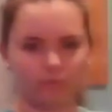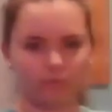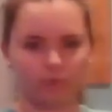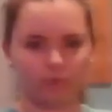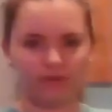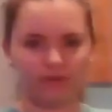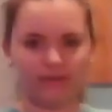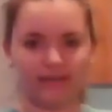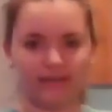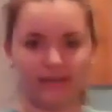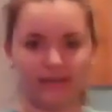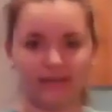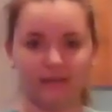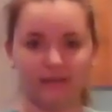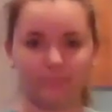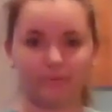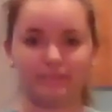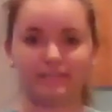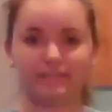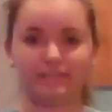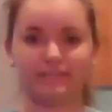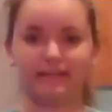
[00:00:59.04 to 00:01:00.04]
boiling and I
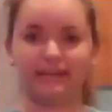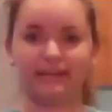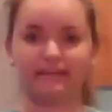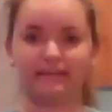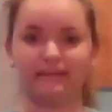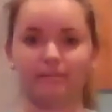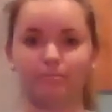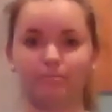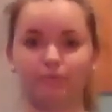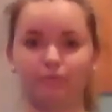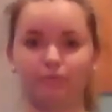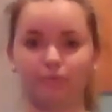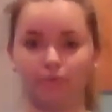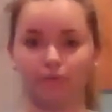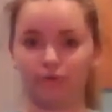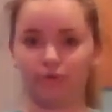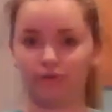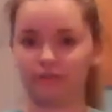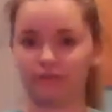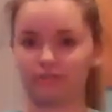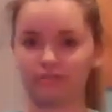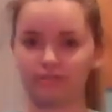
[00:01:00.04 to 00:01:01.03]
put the egg in
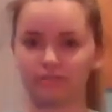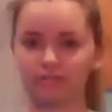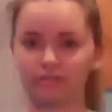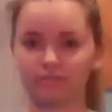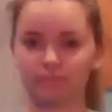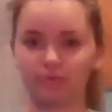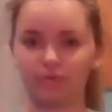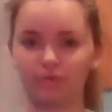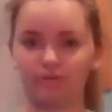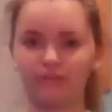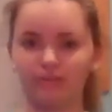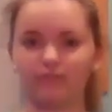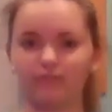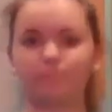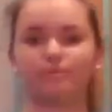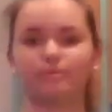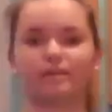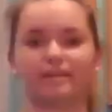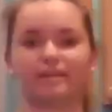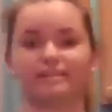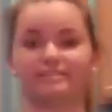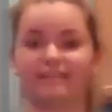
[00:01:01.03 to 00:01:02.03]
before it starts boiling
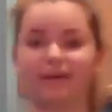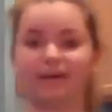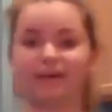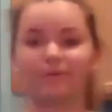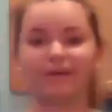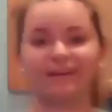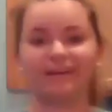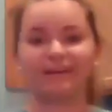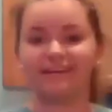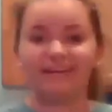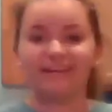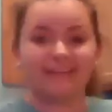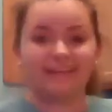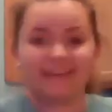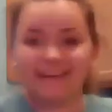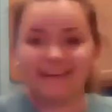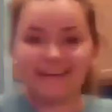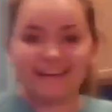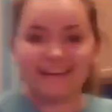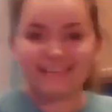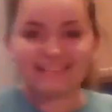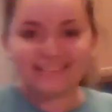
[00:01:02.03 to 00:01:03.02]
because that way
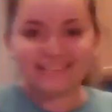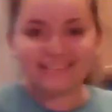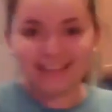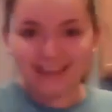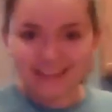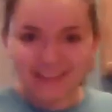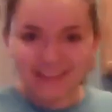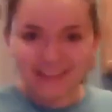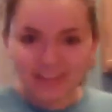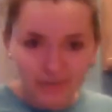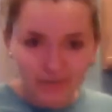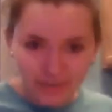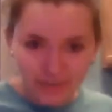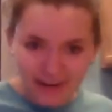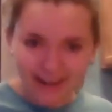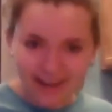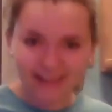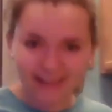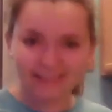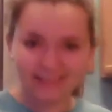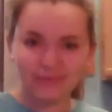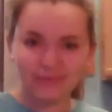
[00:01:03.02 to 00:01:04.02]
it's not gonna crack.